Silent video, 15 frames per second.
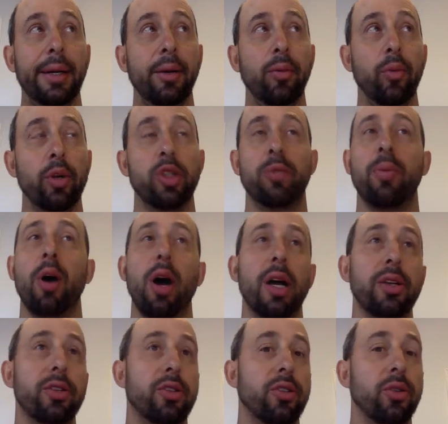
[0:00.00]

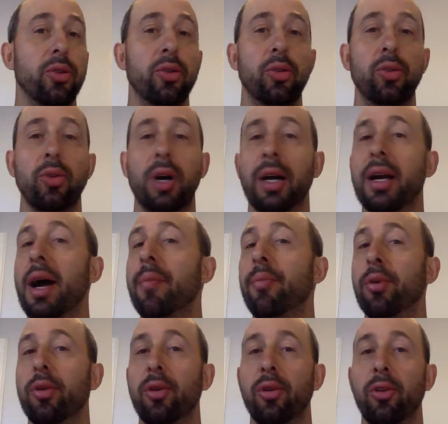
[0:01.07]
respond to a
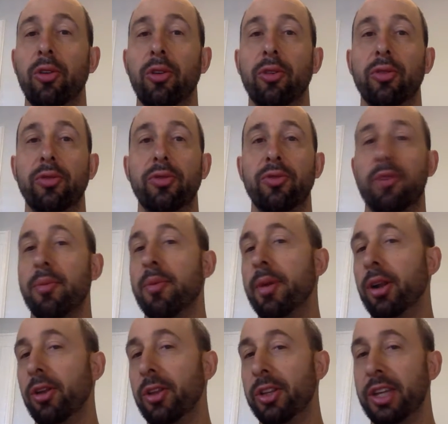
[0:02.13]
couple from the
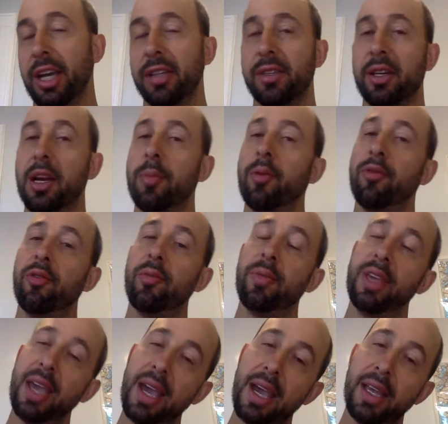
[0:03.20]
middle of the text, a couple from
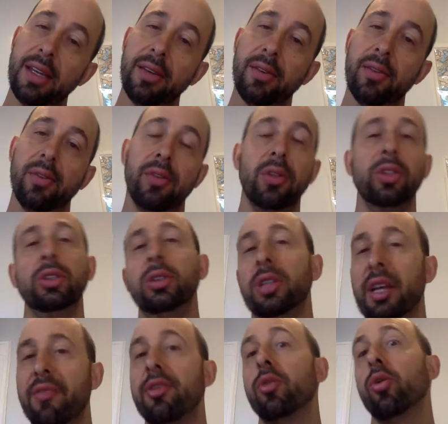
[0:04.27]
the end,
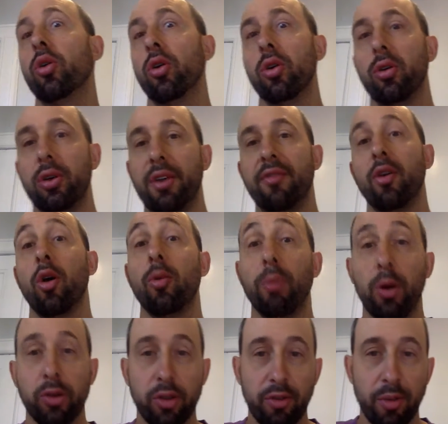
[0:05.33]
if your own
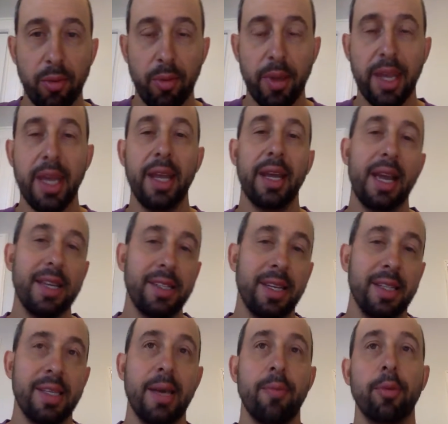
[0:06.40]
posts are from the beginning, as an
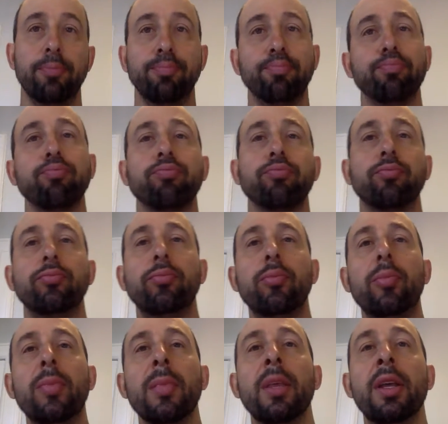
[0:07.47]
example.
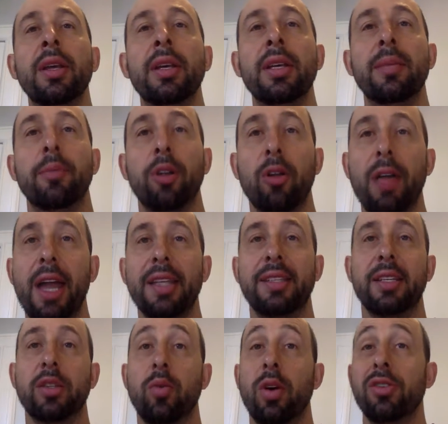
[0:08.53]
Below that, it
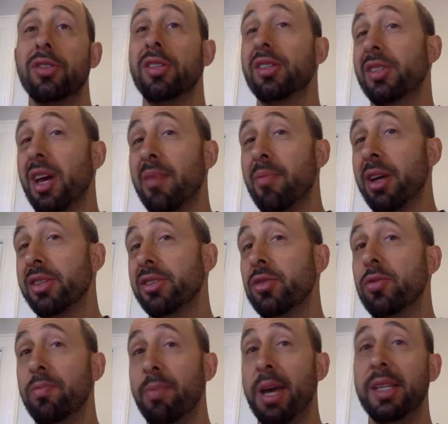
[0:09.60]
says questions assigned by
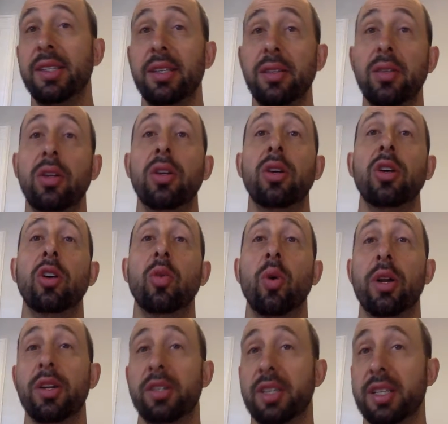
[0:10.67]
student. Benton,
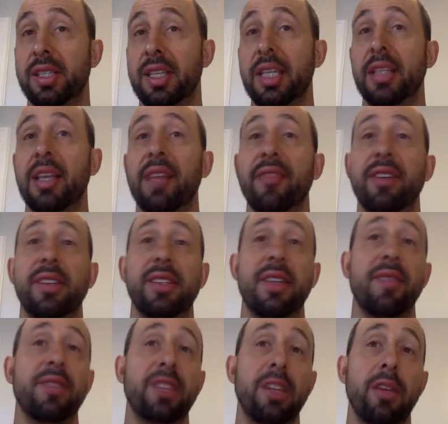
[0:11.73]
1 to 16. Lefka,
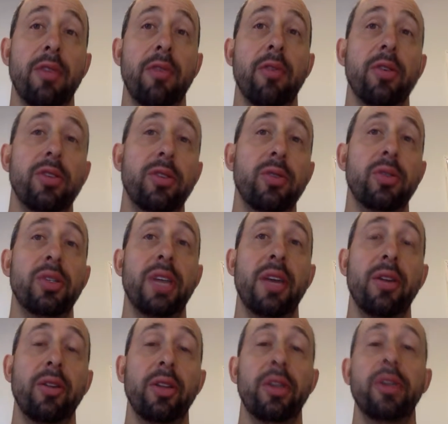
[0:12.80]
17 to 32.
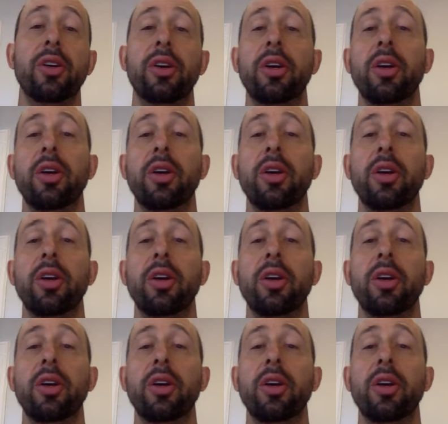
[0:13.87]
Sanderlin,